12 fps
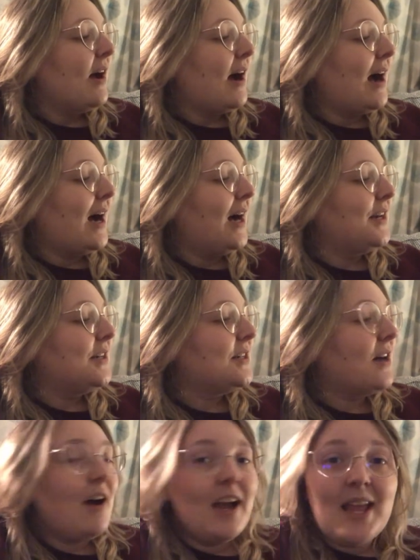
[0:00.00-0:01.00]
And
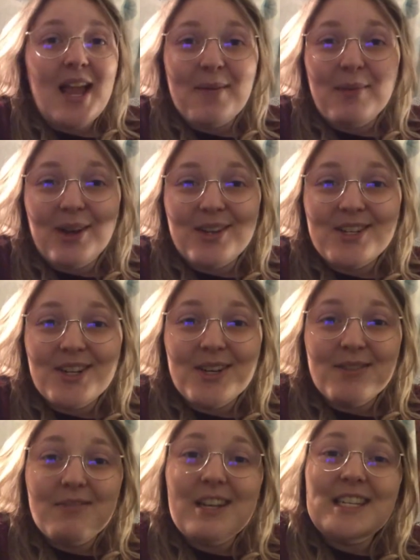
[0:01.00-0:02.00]
I am going
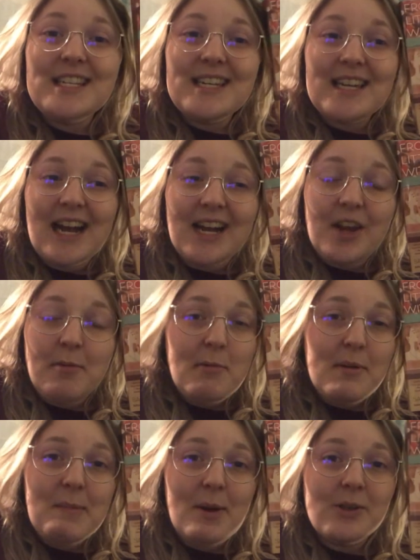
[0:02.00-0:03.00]
to read it and I'll
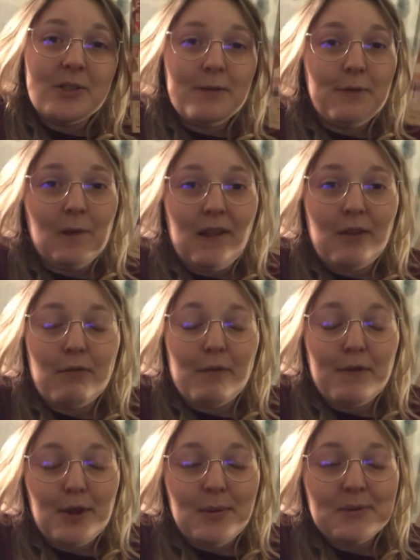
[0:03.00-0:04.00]
probably post a full length
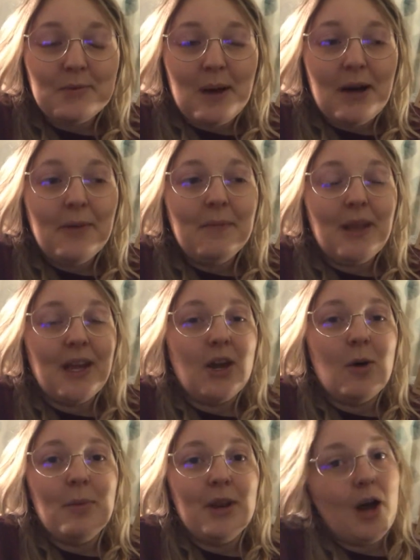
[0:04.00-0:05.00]
review as well, and
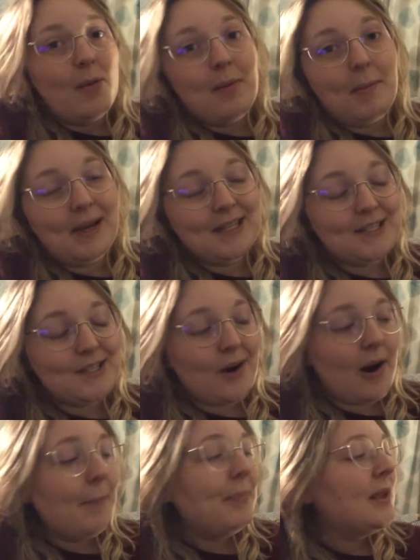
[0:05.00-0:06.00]
I'll put it up on my
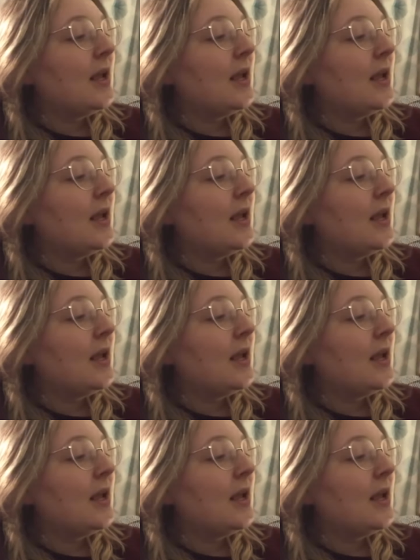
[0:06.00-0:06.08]
Instagram.